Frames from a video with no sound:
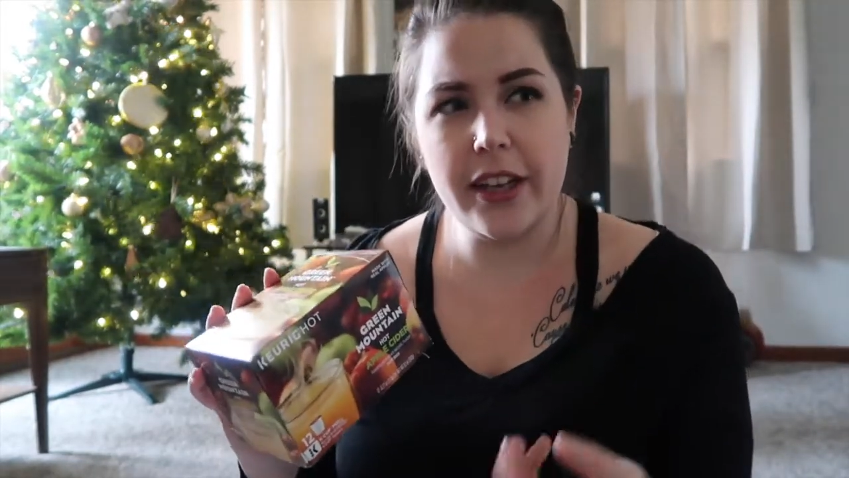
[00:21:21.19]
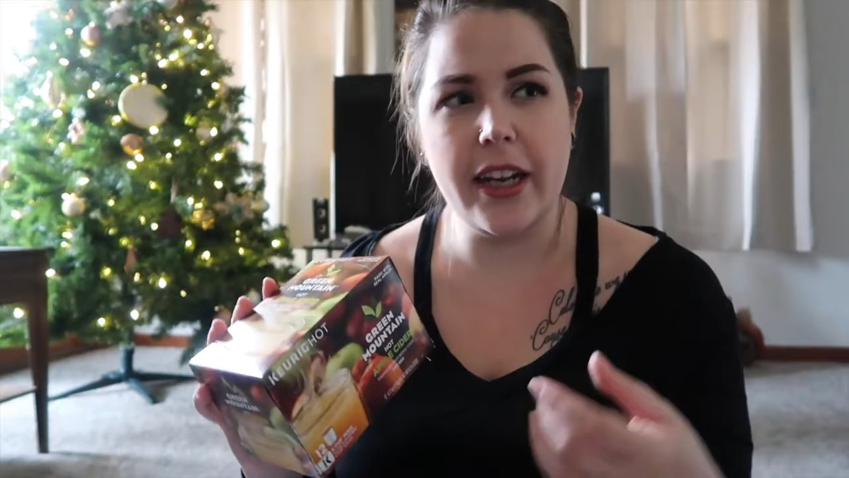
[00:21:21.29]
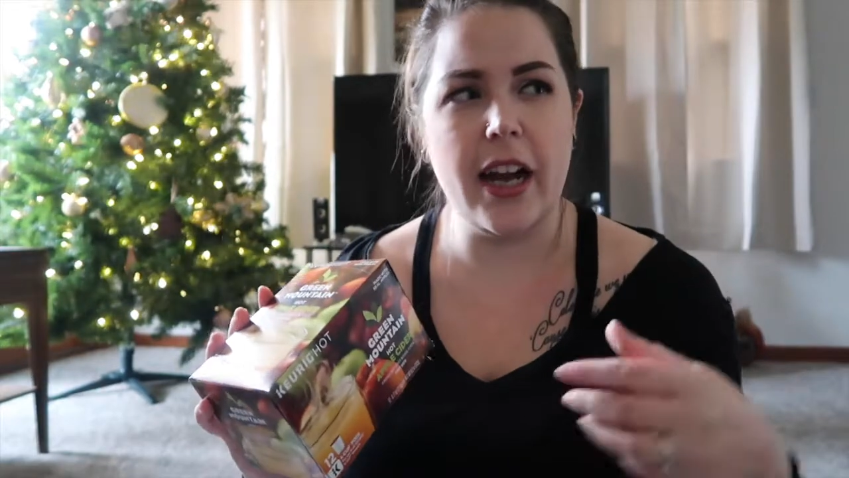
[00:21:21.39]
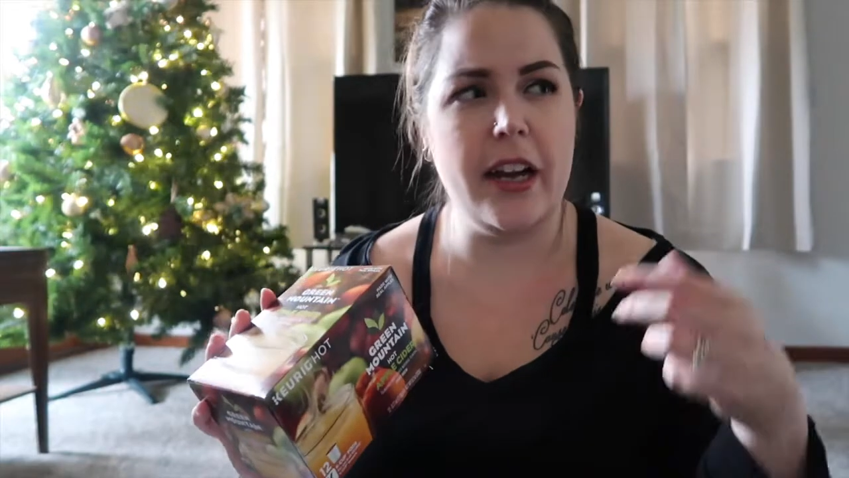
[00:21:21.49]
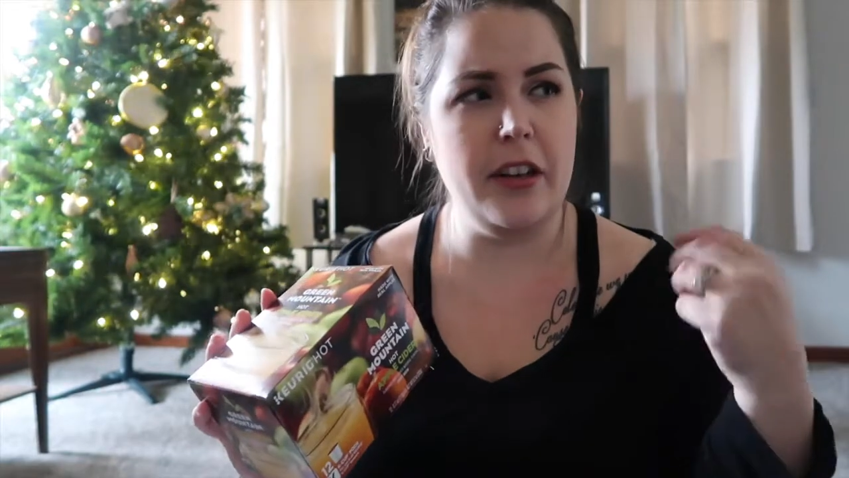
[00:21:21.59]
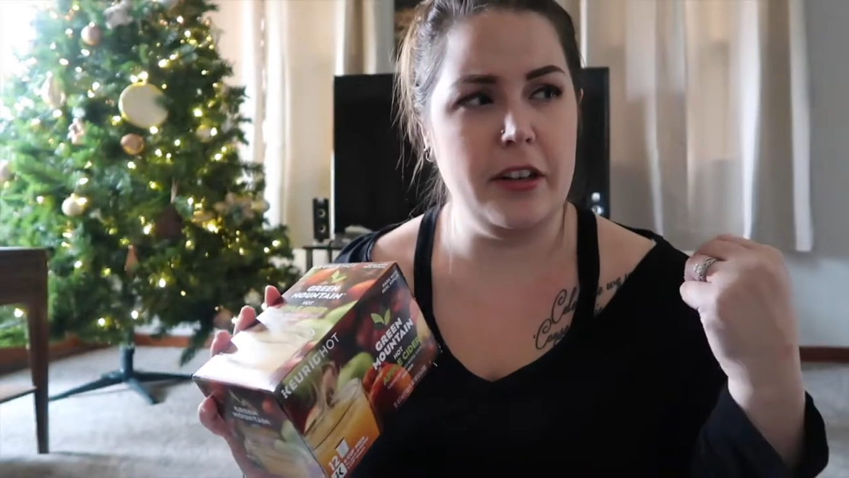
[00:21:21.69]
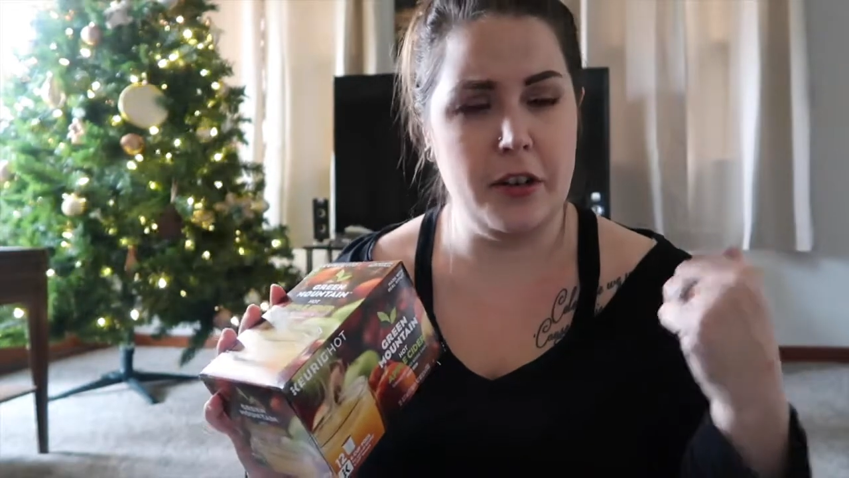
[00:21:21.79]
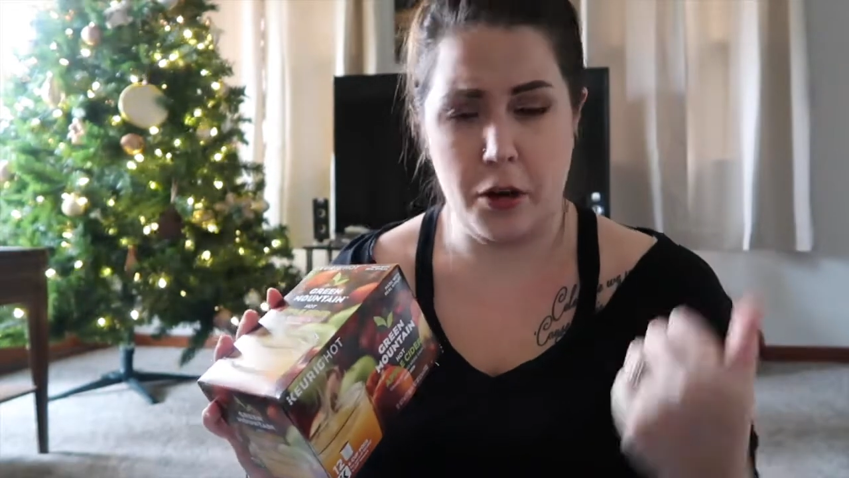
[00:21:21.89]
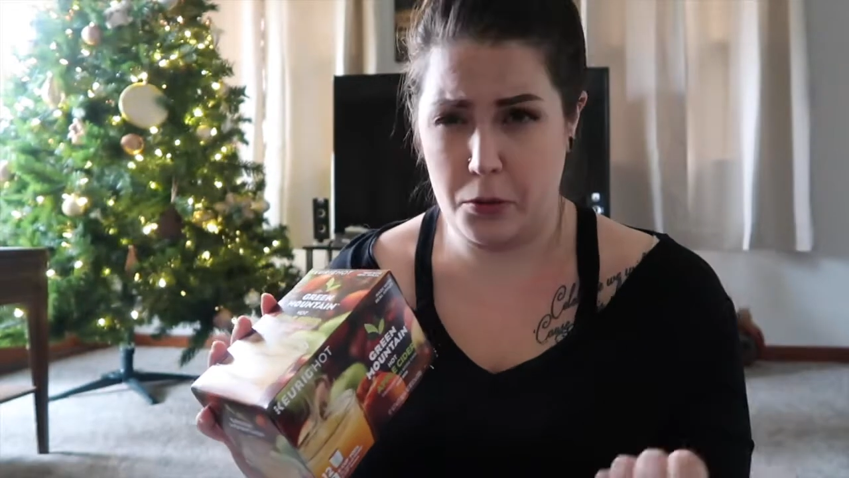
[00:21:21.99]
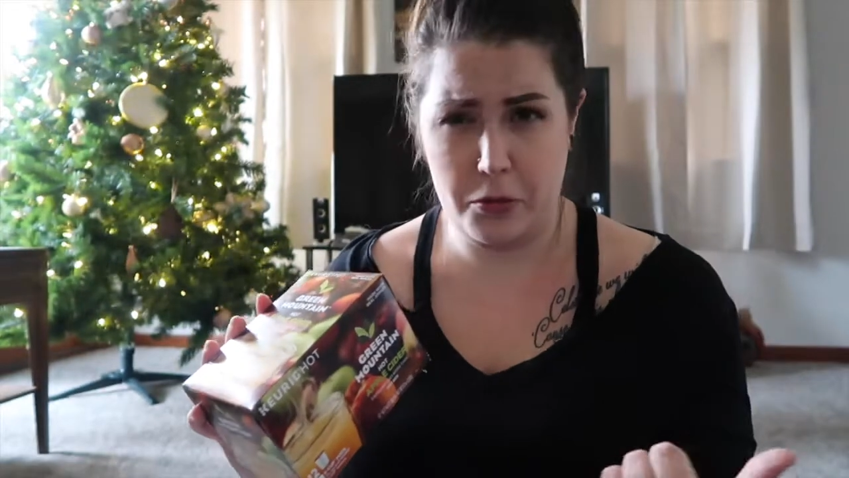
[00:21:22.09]
Like, I
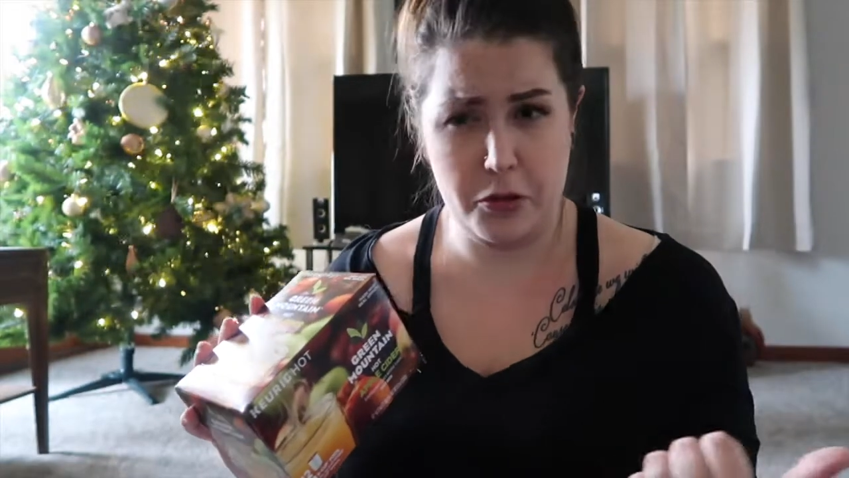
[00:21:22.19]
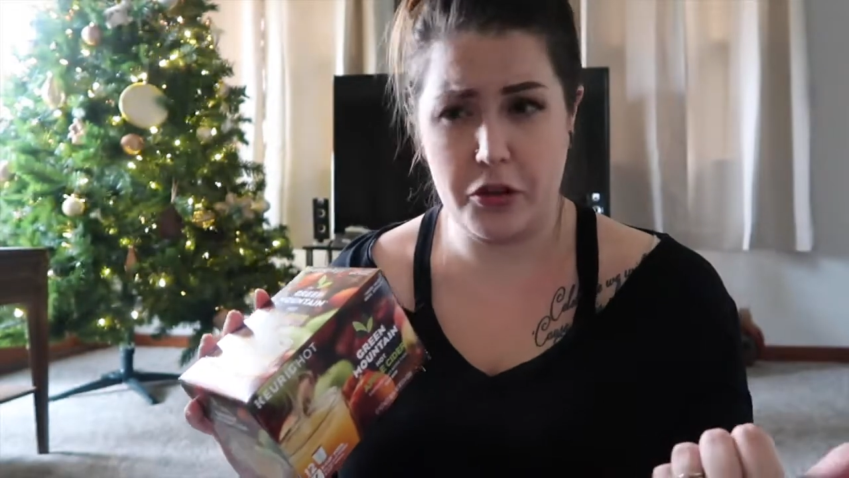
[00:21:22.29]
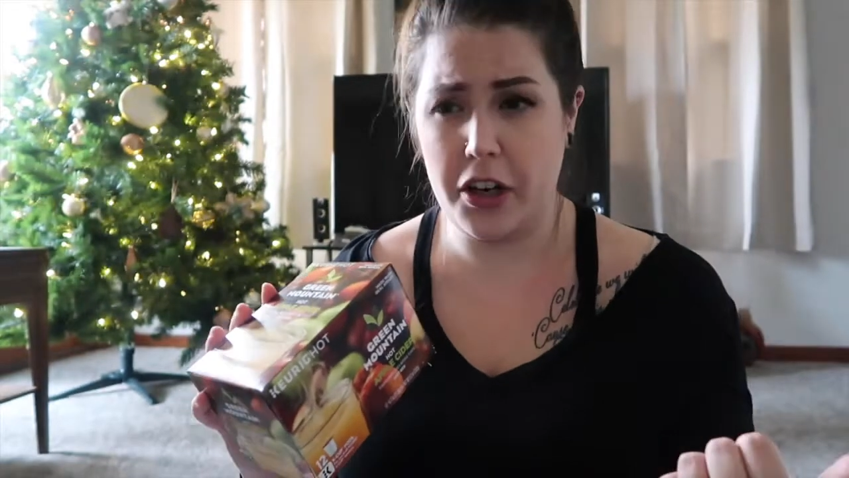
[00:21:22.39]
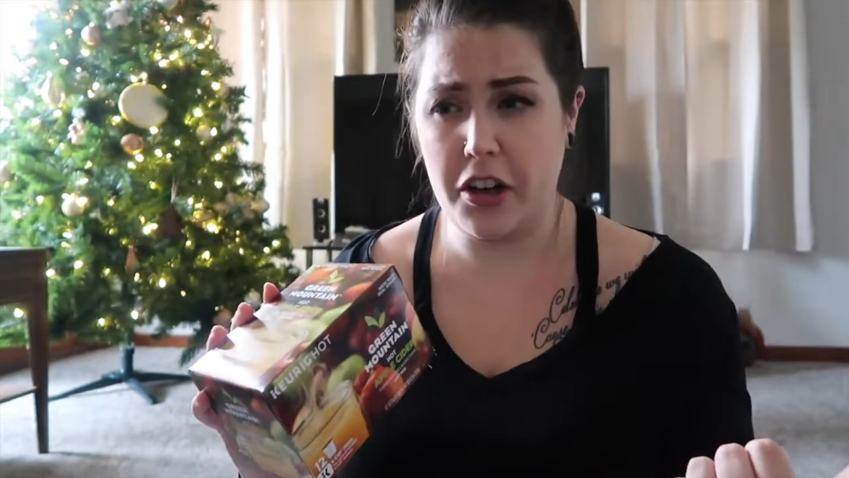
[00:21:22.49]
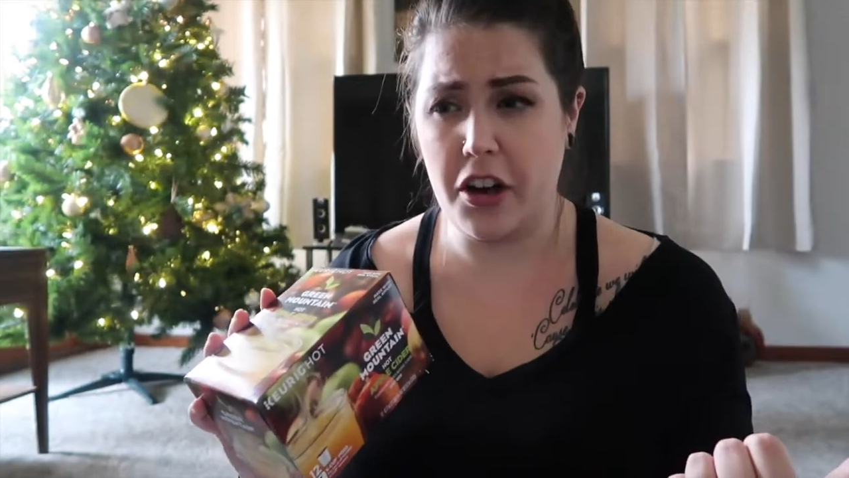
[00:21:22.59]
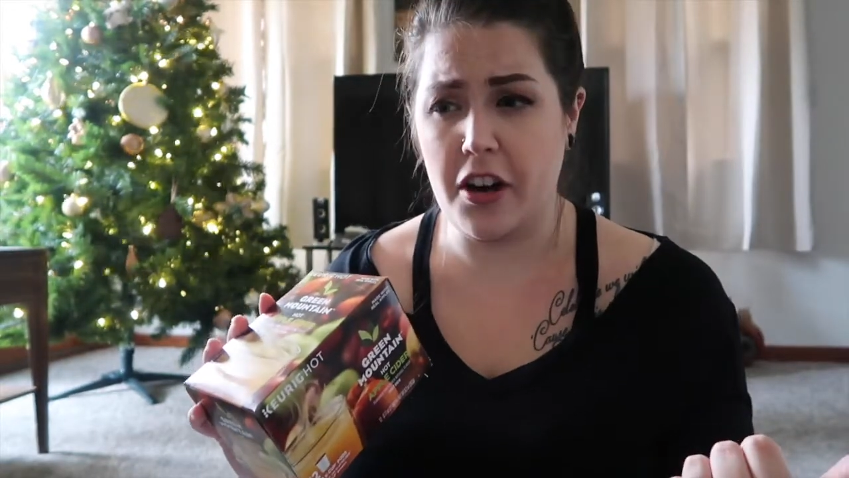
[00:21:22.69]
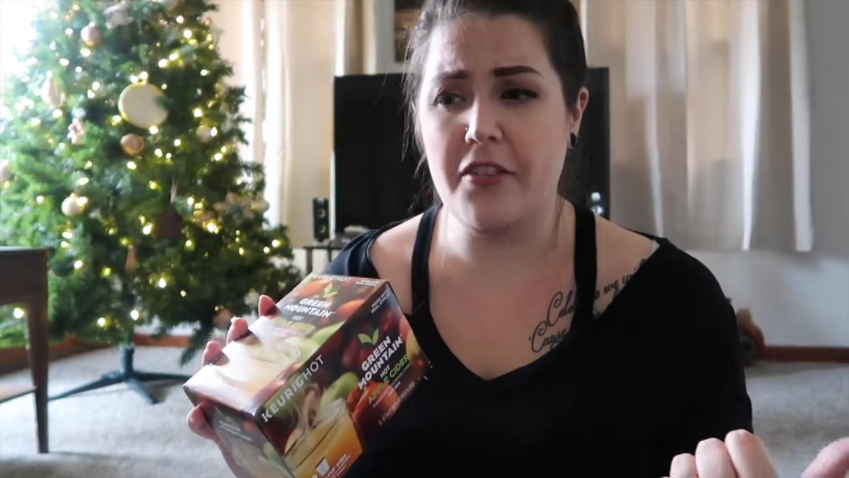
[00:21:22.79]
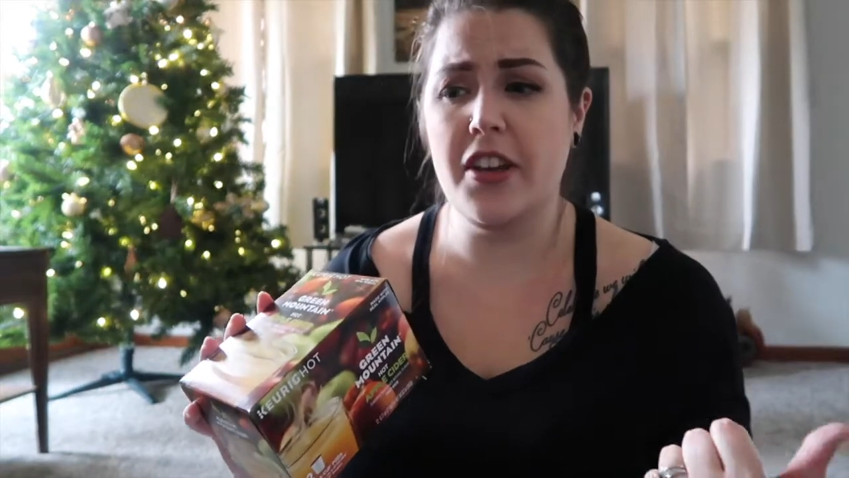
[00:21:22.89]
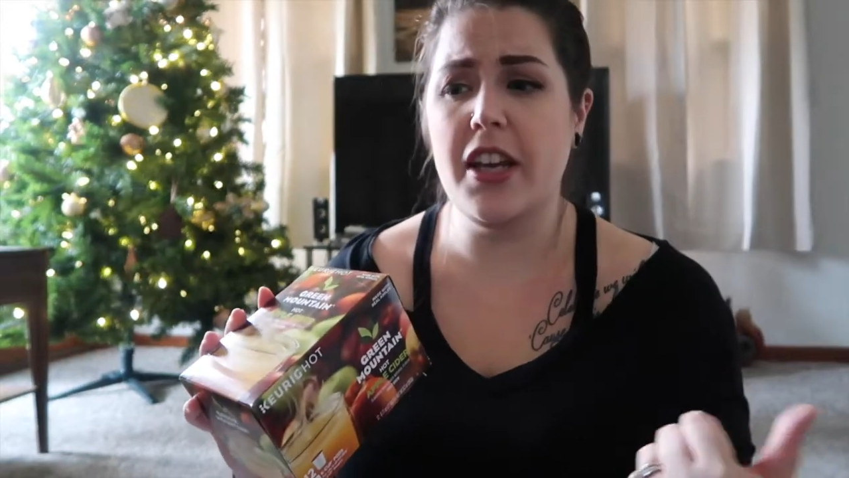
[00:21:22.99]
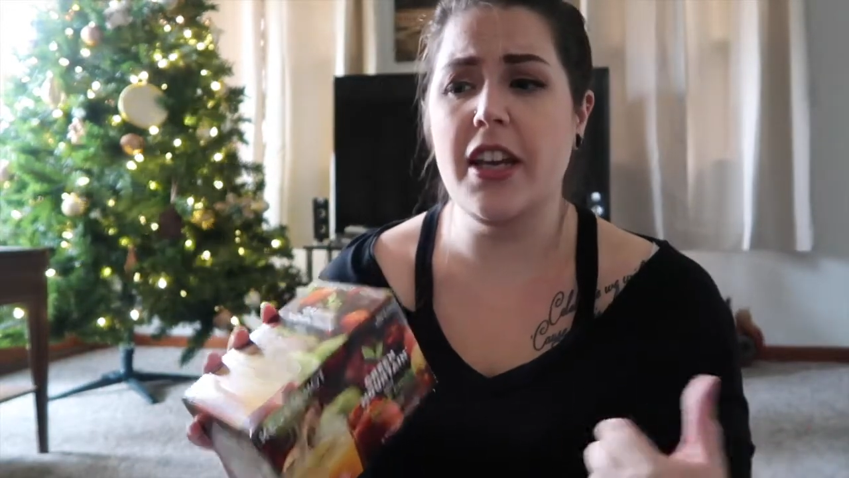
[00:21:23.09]
don't drink
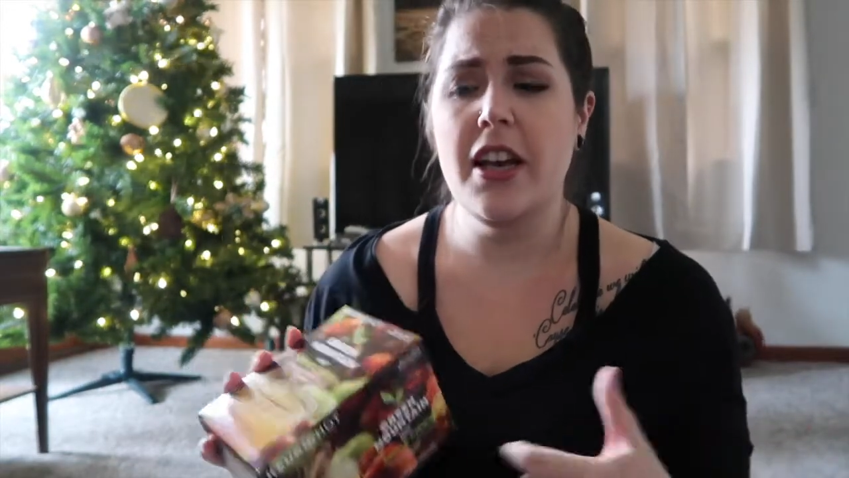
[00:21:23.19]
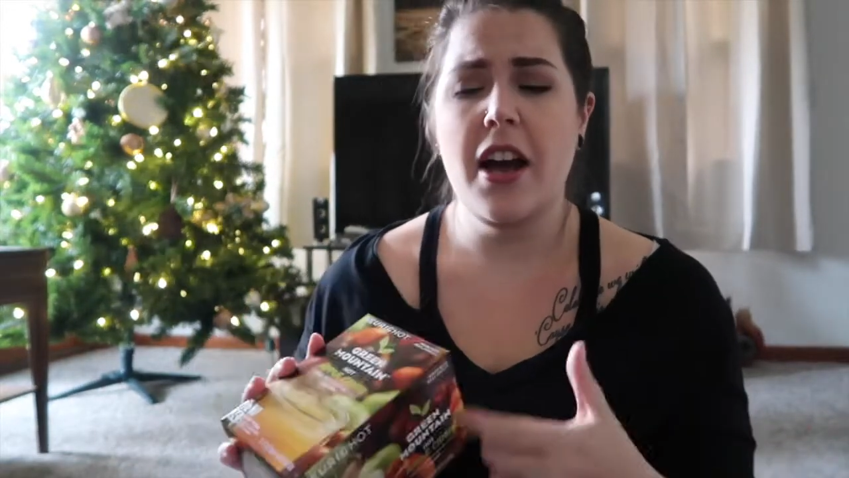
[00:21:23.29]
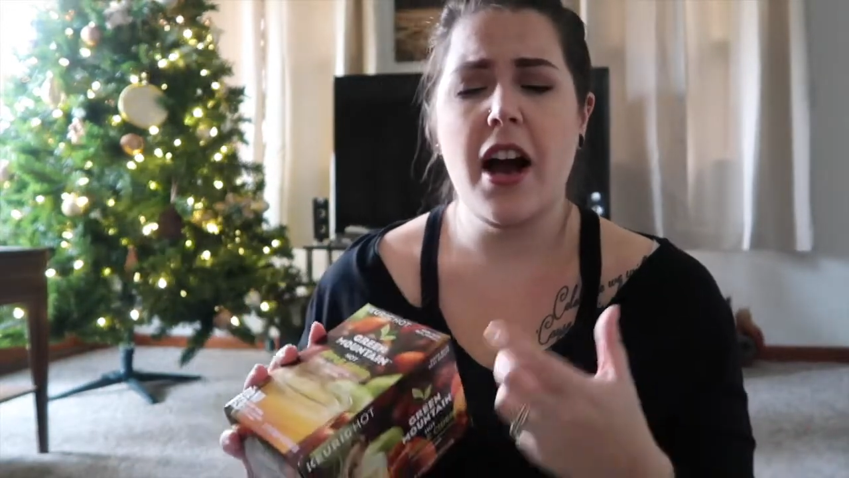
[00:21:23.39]
coffee.